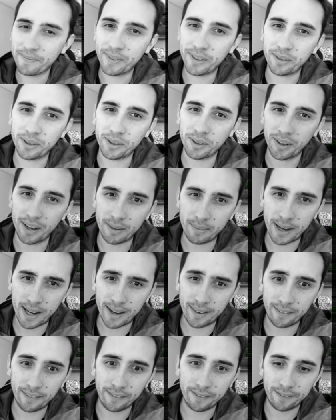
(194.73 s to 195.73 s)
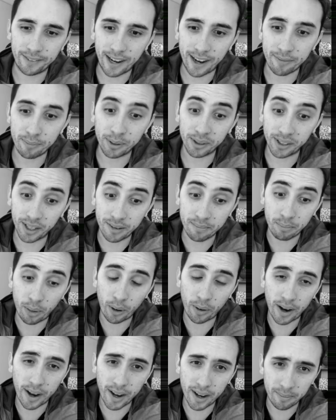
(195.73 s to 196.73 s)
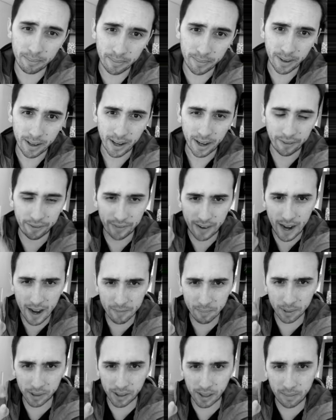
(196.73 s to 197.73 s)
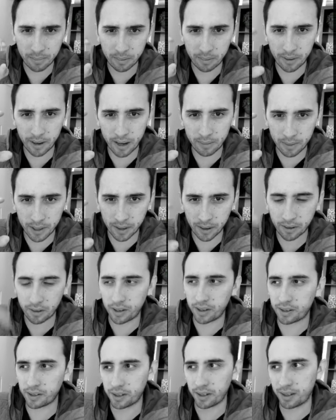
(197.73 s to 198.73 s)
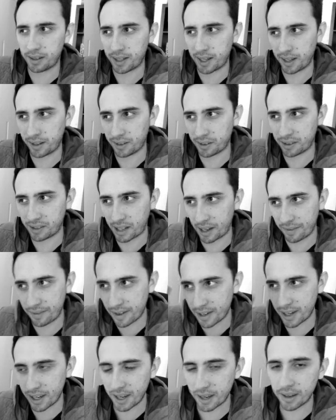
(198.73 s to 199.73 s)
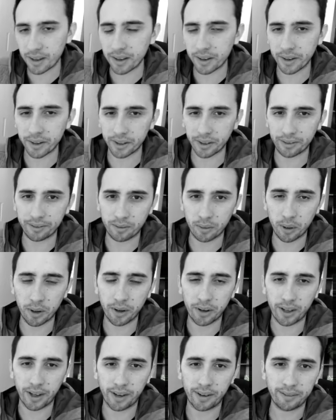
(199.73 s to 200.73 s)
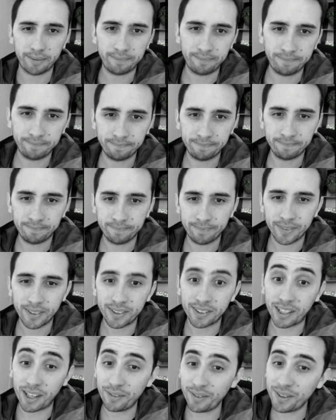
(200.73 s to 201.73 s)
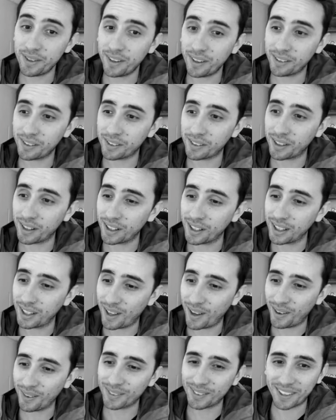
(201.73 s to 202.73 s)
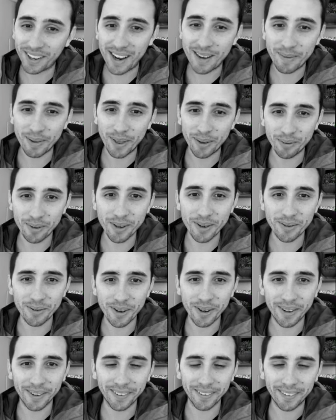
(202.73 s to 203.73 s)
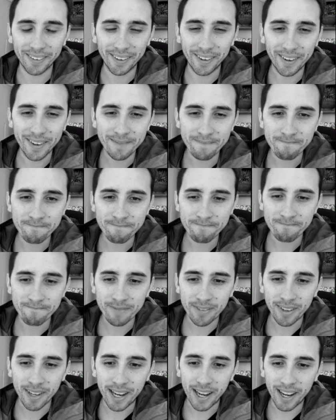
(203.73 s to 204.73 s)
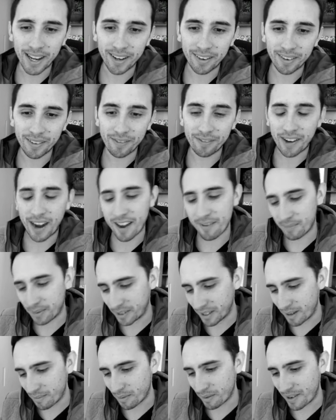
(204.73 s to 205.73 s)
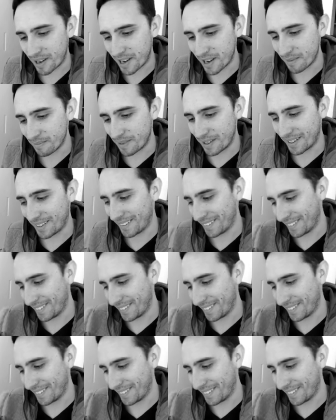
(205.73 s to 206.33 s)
We're talking about 5% per annum. A 5% per annum increase can take 7 years off working. 7 years is a long time in the real world. And 5% per annum,